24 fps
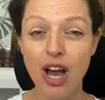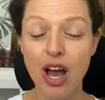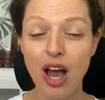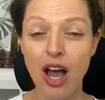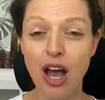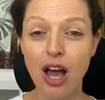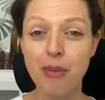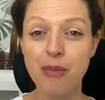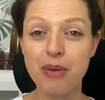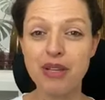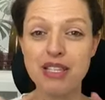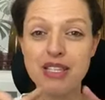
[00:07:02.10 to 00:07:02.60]

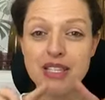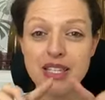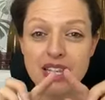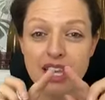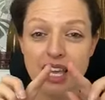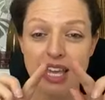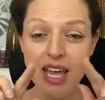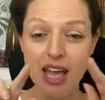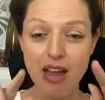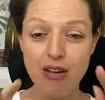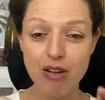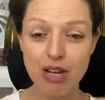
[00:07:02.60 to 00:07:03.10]
It's
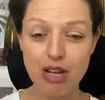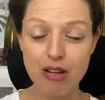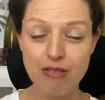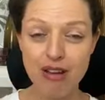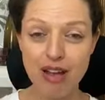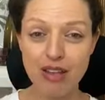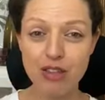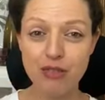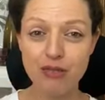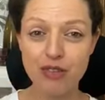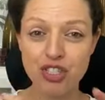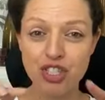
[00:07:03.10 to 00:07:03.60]
the area
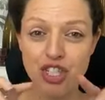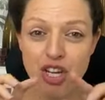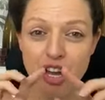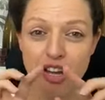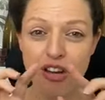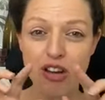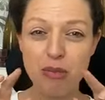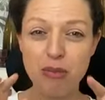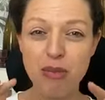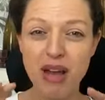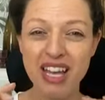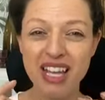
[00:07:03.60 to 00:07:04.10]
around the
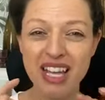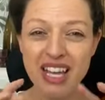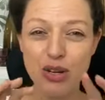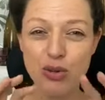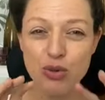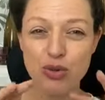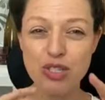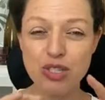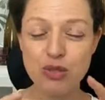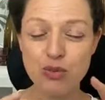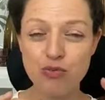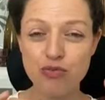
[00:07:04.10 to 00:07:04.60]
vagina. It might get
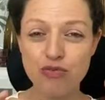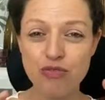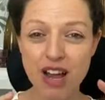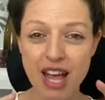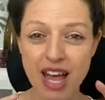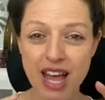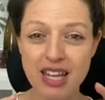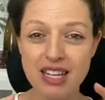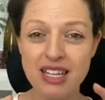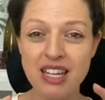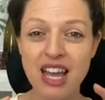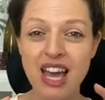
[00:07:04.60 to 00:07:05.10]
all
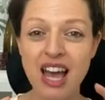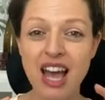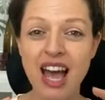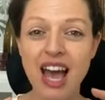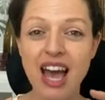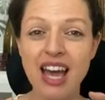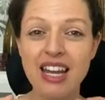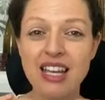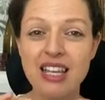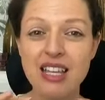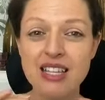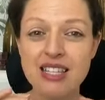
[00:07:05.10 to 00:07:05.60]
red,
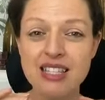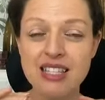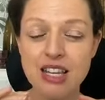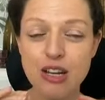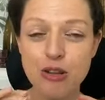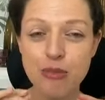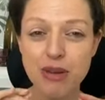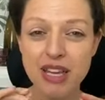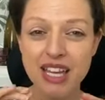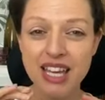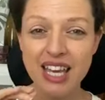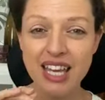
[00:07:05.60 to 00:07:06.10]
and instead
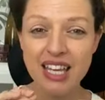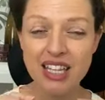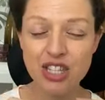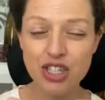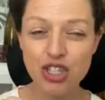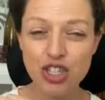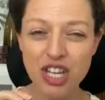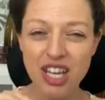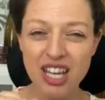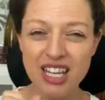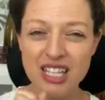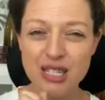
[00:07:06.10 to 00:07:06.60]
of being
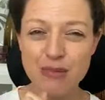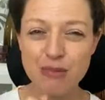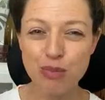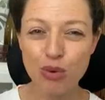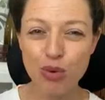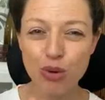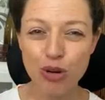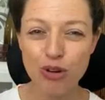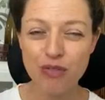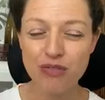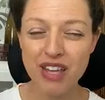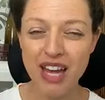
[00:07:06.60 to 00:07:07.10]
itchy, it's
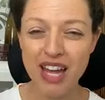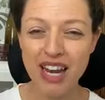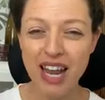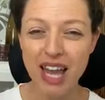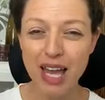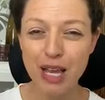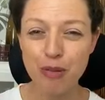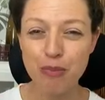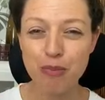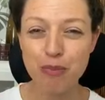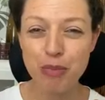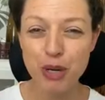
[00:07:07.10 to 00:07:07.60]
more of that
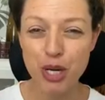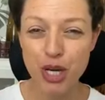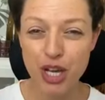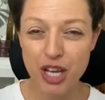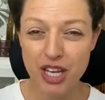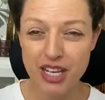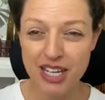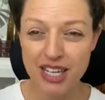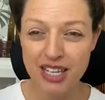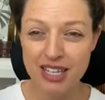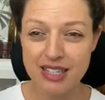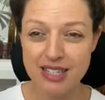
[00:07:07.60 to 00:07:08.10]
like
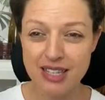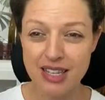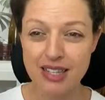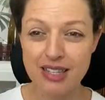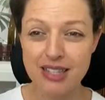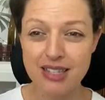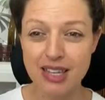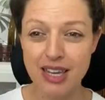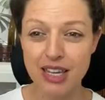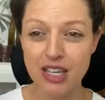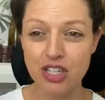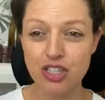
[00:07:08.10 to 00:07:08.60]
burning
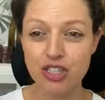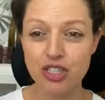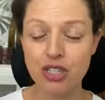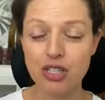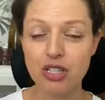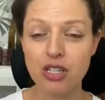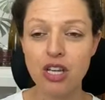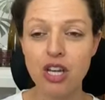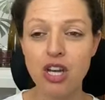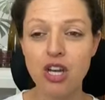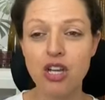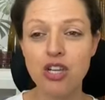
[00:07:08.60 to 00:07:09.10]

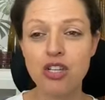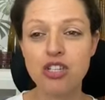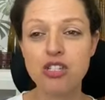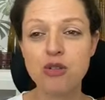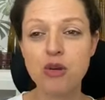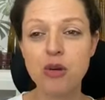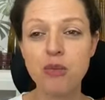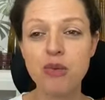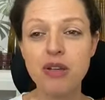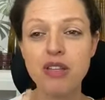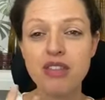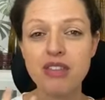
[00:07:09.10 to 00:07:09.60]
sensation. So
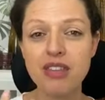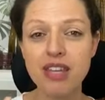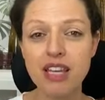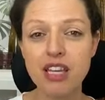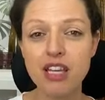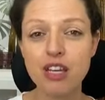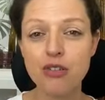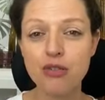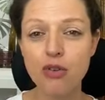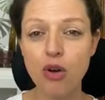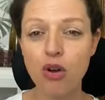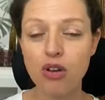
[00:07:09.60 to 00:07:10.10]
when we
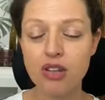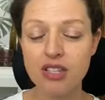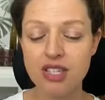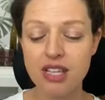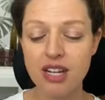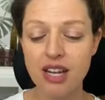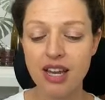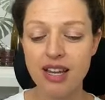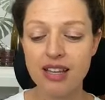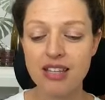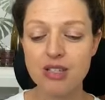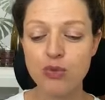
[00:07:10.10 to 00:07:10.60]
think of
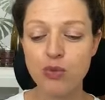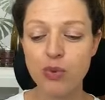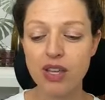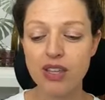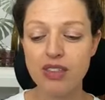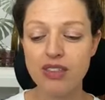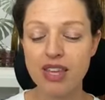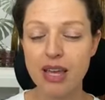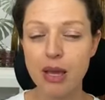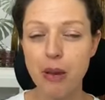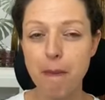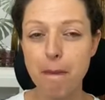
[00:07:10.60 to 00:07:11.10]
oxalates, we
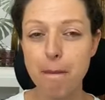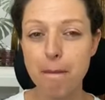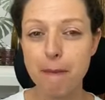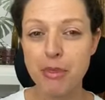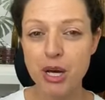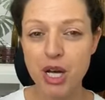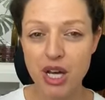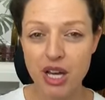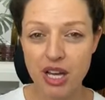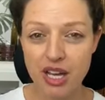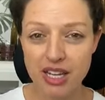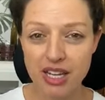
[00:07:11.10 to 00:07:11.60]
think
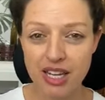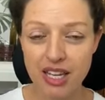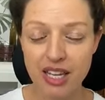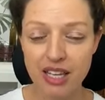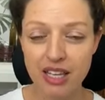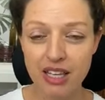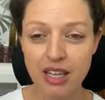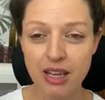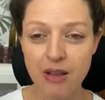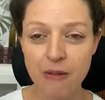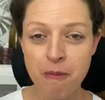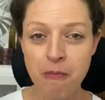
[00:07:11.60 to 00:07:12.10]

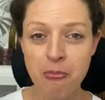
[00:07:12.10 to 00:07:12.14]
burning,